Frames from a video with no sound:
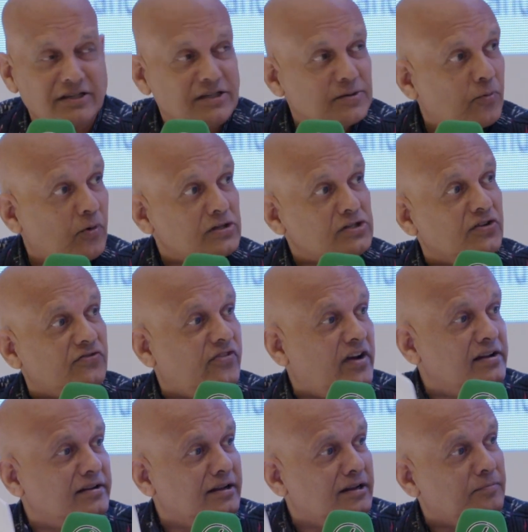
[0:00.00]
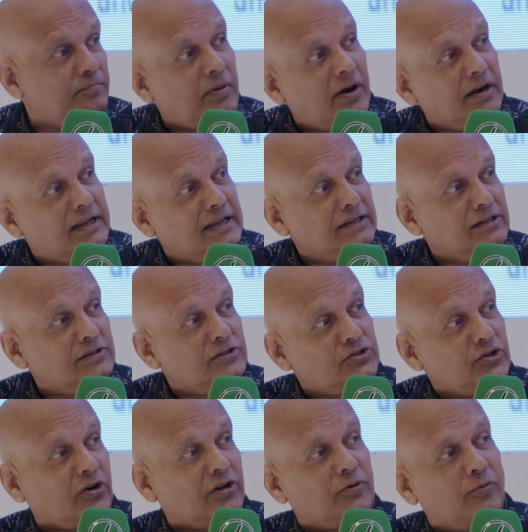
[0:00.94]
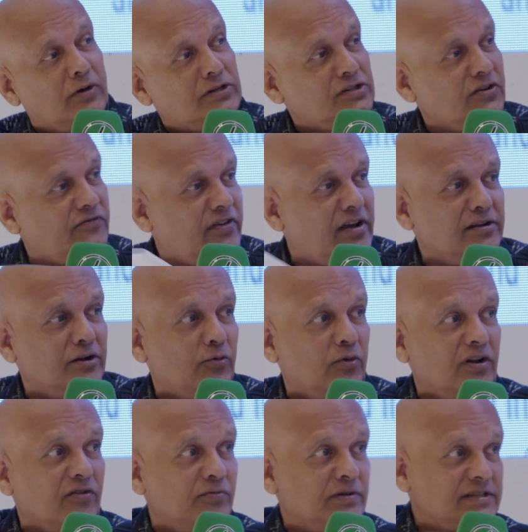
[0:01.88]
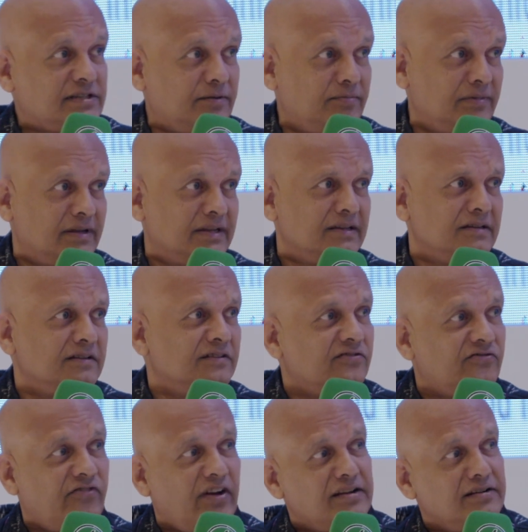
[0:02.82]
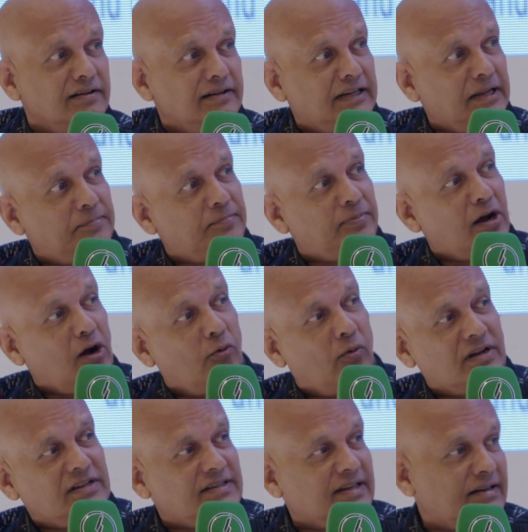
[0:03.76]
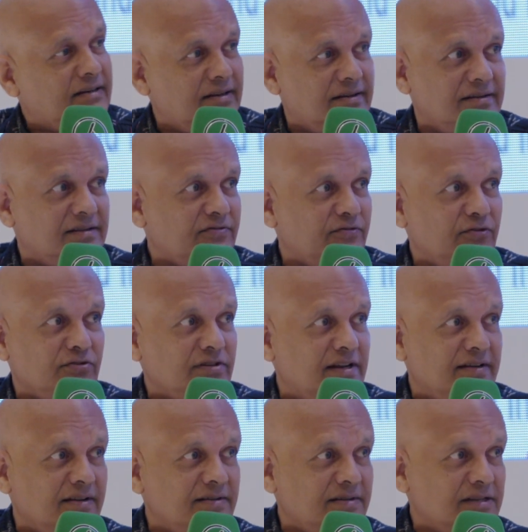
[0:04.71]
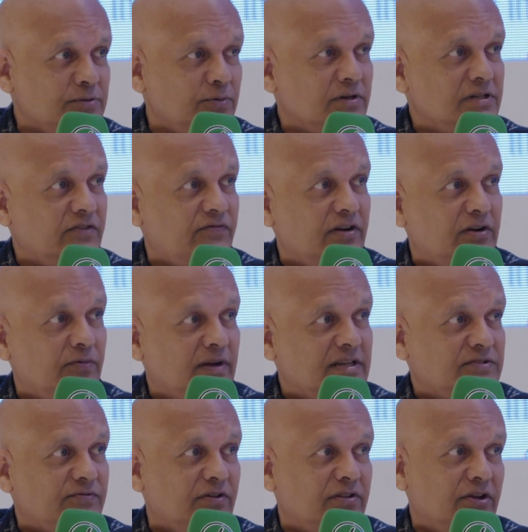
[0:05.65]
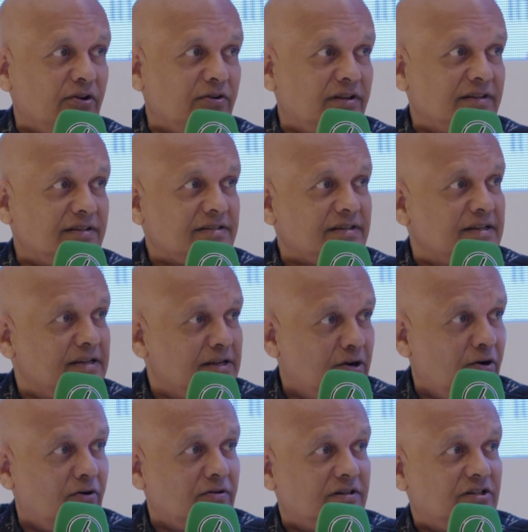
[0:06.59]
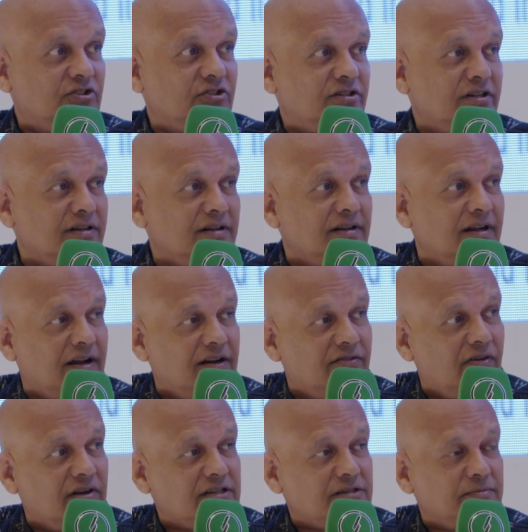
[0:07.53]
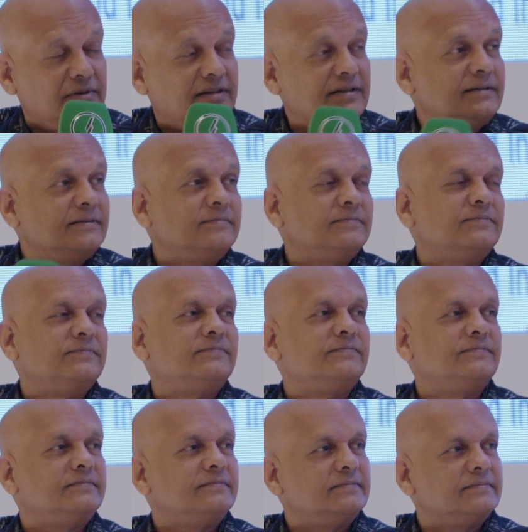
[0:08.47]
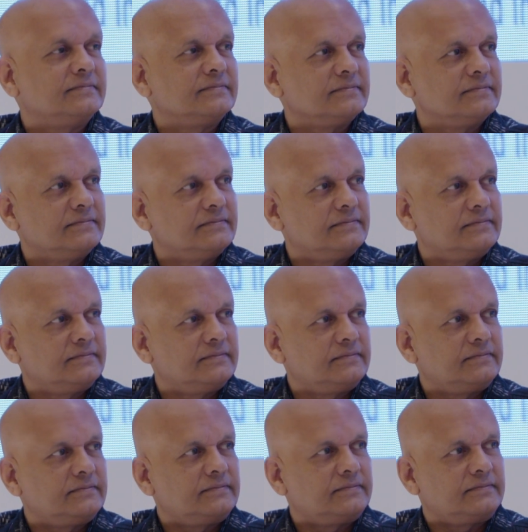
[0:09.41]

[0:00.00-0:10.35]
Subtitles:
Great, we're almost out of time now. Najib, what's your final parting shot? What's your final word of wisdom? Final tip, a one sentence, few sentences, words of advice for the audience on digital advancement.